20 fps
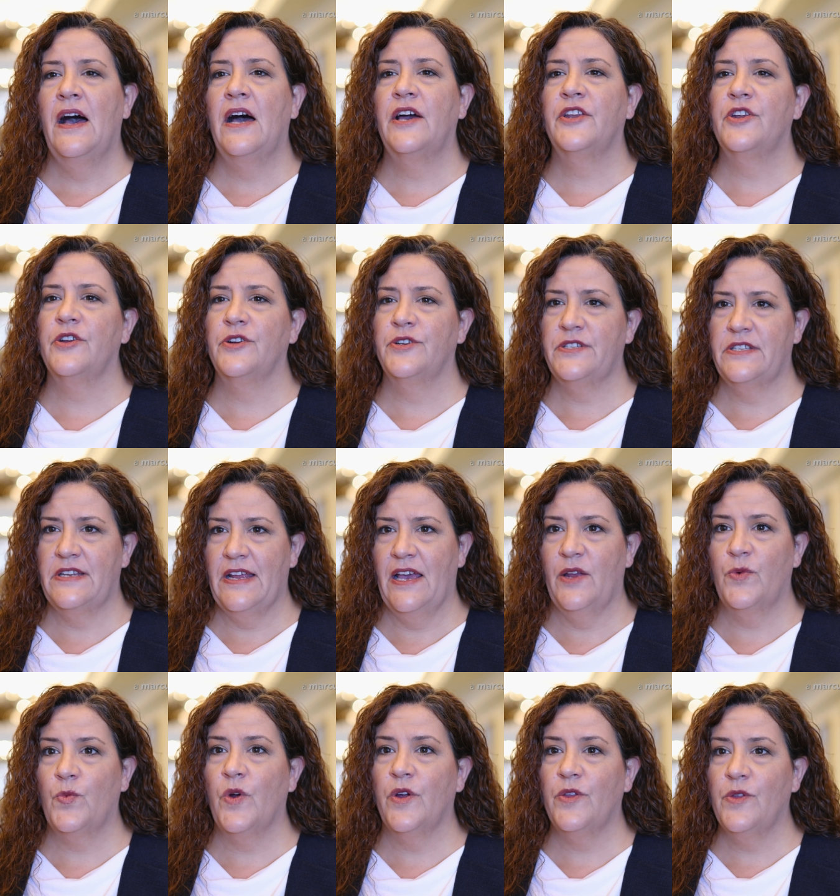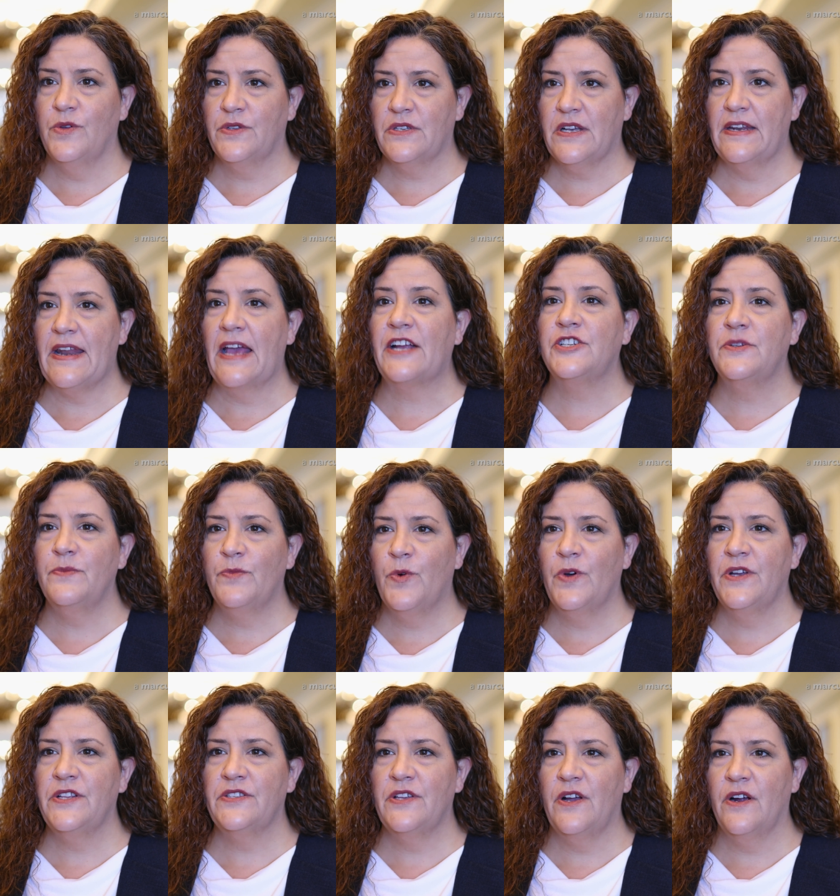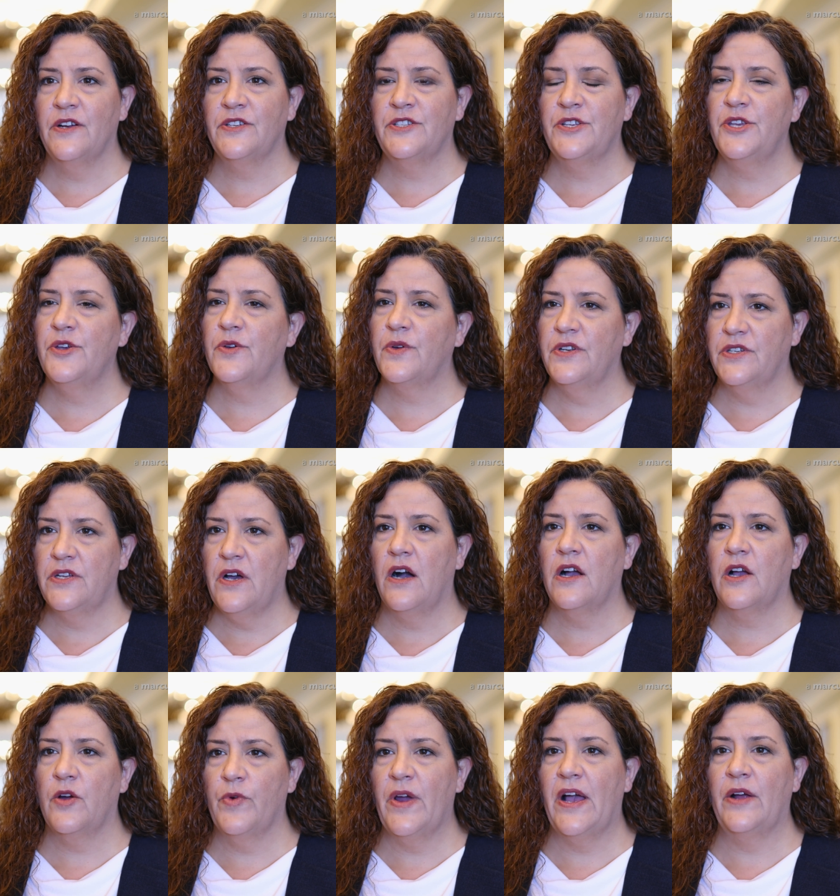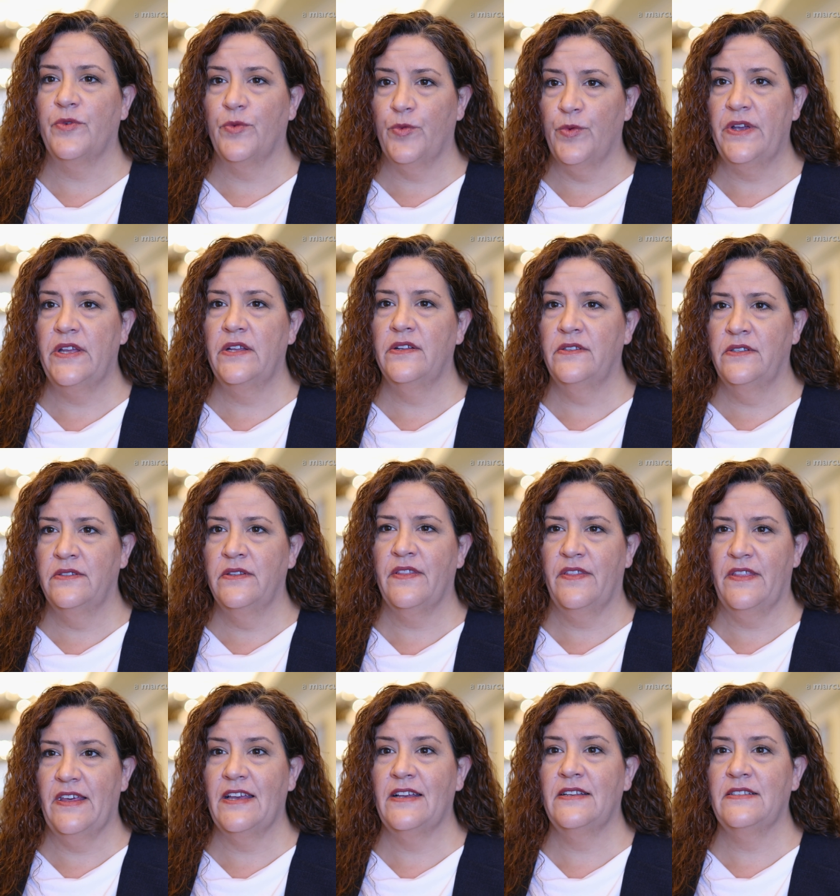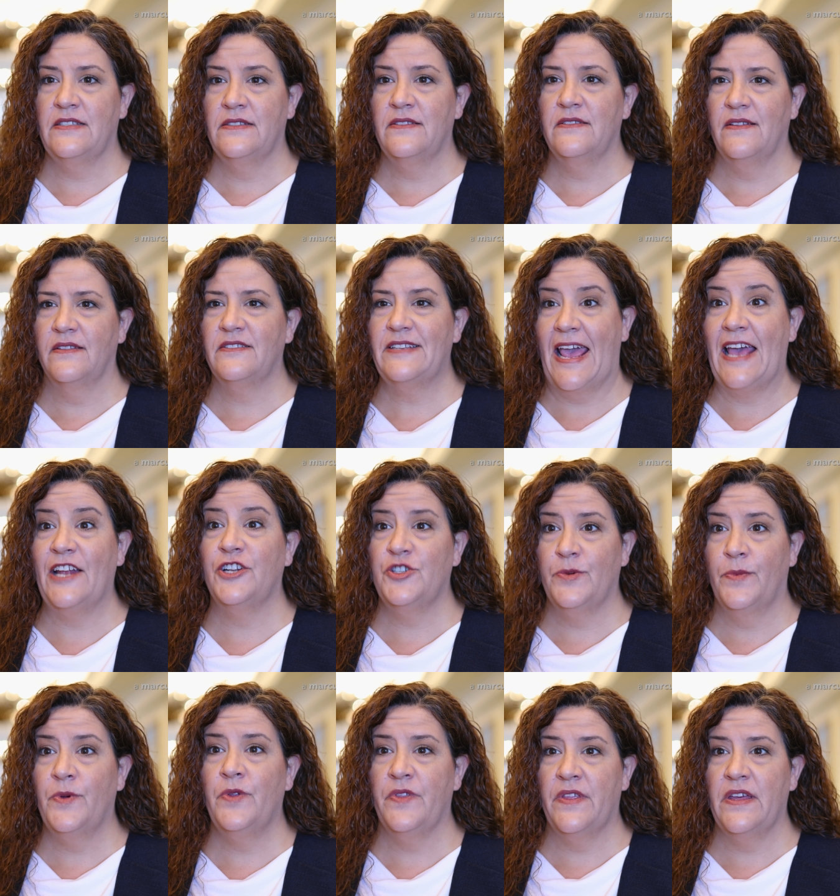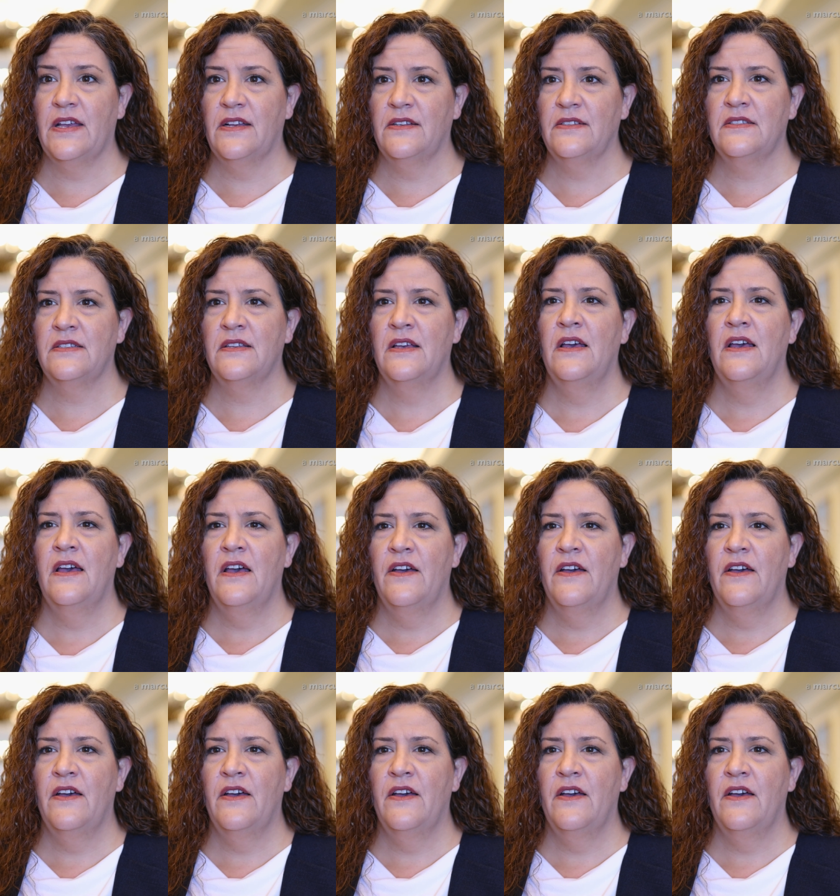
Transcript: understand where those connection points are so you can talk around real things, tangible things,